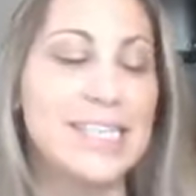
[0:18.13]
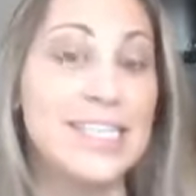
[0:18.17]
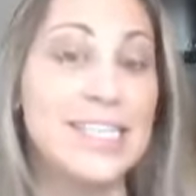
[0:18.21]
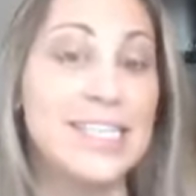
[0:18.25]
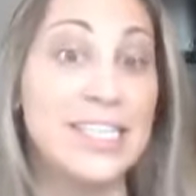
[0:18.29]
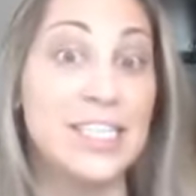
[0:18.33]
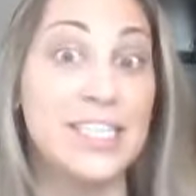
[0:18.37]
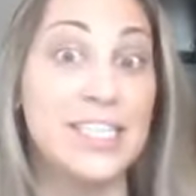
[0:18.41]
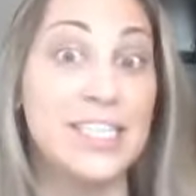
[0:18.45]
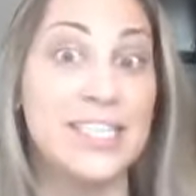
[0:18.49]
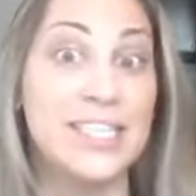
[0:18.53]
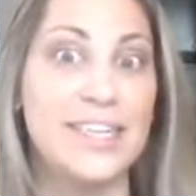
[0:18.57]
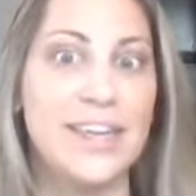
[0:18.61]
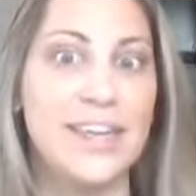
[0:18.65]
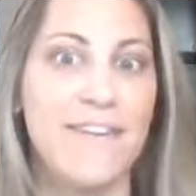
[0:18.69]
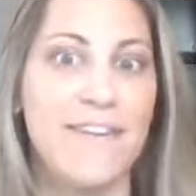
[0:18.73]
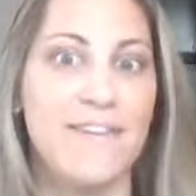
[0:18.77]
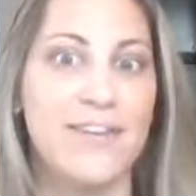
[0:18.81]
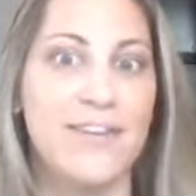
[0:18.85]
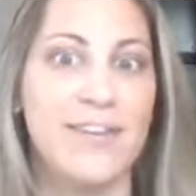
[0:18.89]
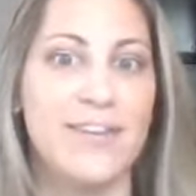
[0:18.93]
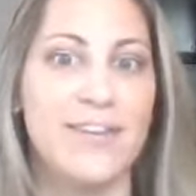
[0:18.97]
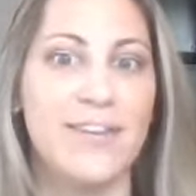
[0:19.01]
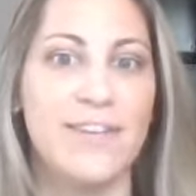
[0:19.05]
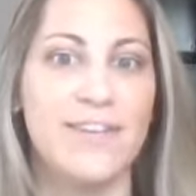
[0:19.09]
It just
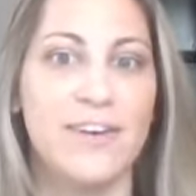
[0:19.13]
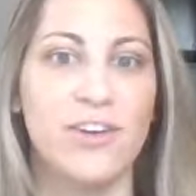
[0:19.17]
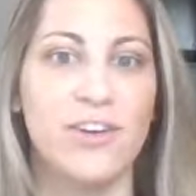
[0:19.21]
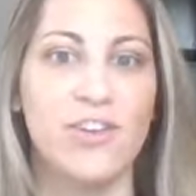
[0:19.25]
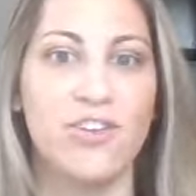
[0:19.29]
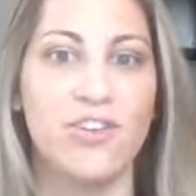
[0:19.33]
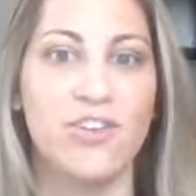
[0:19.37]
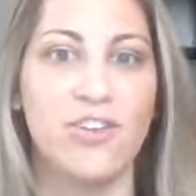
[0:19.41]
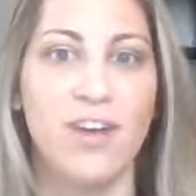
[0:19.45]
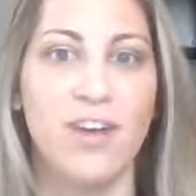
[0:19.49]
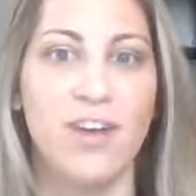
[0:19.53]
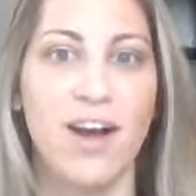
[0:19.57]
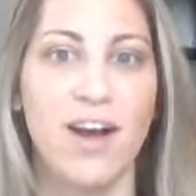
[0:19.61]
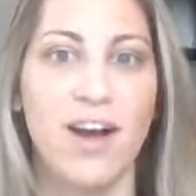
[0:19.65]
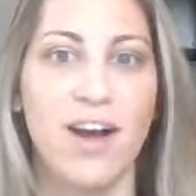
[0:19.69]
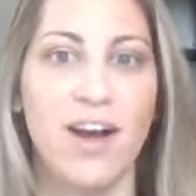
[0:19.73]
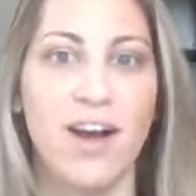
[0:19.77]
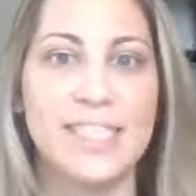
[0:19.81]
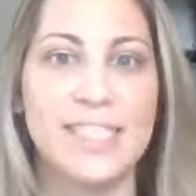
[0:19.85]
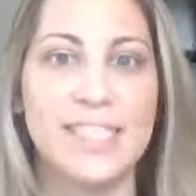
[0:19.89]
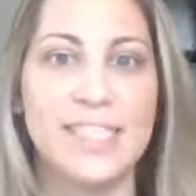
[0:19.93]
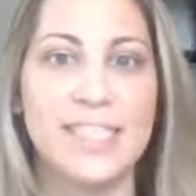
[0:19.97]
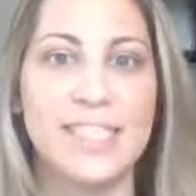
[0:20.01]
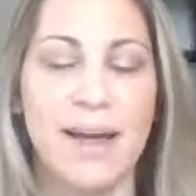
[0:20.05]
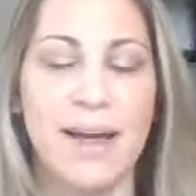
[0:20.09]
never even
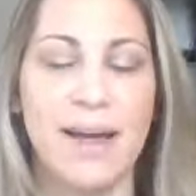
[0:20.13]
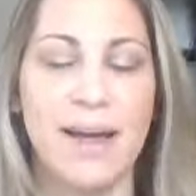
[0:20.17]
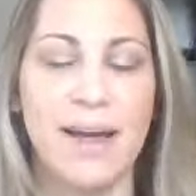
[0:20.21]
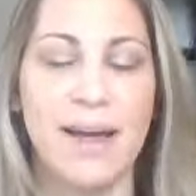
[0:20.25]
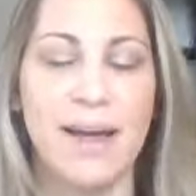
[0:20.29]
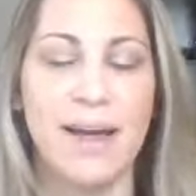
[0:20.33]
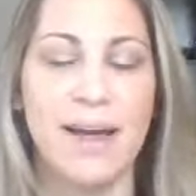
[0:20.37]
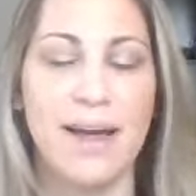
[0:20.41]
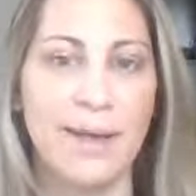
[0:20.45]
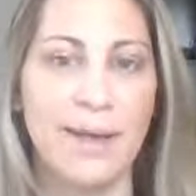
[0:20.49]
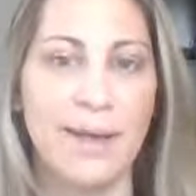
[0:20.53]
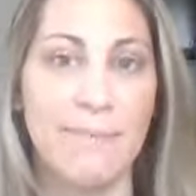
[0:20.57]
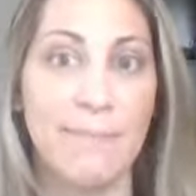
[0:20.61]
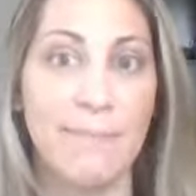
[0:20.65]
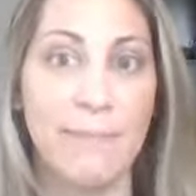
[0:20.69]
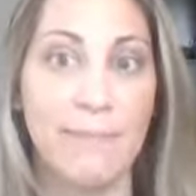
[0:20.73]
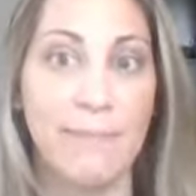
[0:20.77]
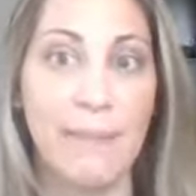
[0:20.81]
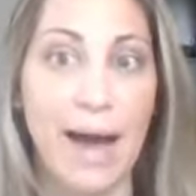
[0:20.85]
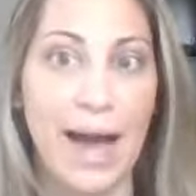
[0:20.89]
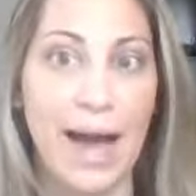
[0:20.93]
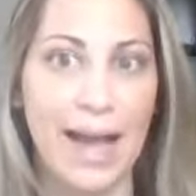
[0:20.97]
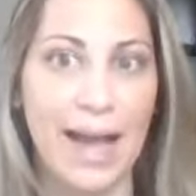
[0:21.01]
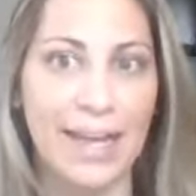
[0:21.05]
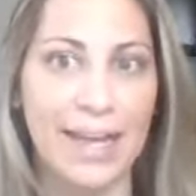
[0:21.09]
crossed my
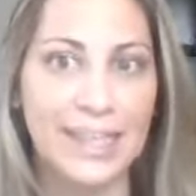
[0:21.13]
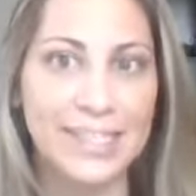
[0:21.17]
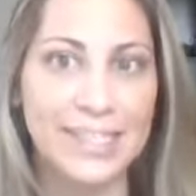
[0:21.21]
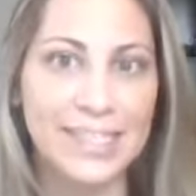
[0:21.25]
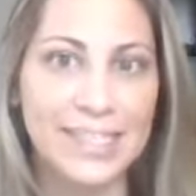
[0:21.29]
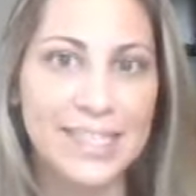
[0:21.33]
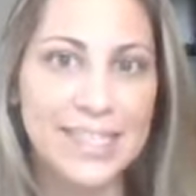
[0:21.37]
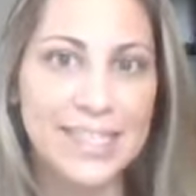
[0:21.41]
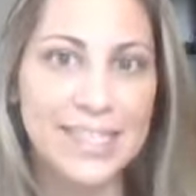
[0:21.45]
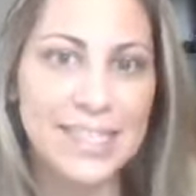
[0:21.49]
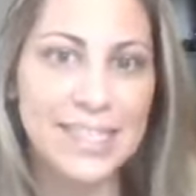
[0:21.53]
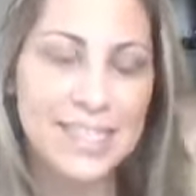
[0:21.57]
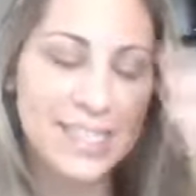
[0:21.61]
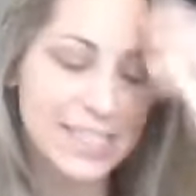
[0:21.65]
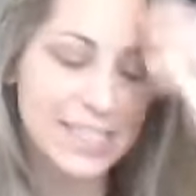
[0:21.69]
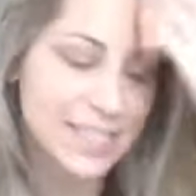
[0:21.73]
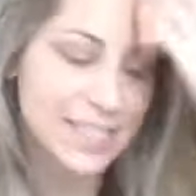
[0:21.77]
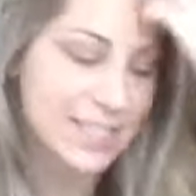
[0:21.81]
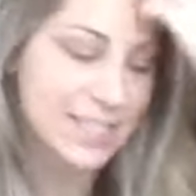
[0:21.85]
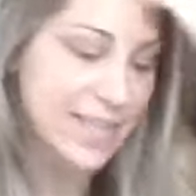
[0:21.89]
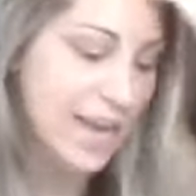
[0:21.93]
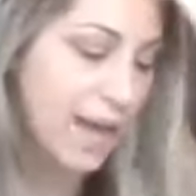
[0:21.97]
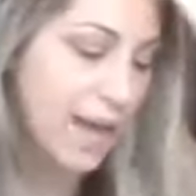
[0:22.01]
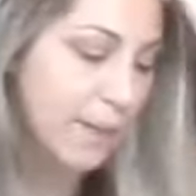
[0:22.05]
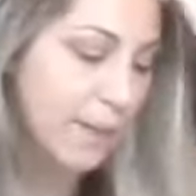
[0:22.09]
mind that these things
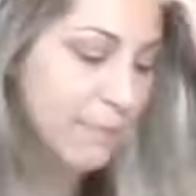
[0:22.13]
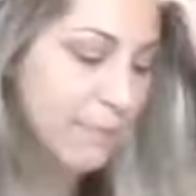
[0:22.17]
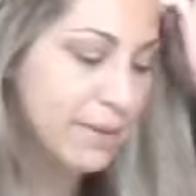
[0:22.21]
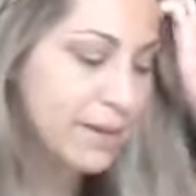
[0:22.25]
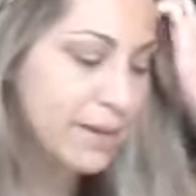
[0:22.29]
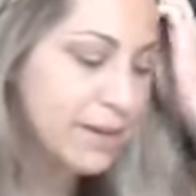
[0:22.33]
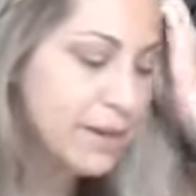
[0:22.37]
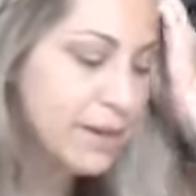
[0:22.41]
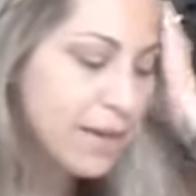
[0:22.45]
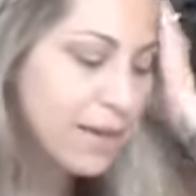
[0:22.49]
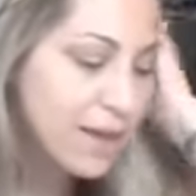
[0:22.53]
can happen.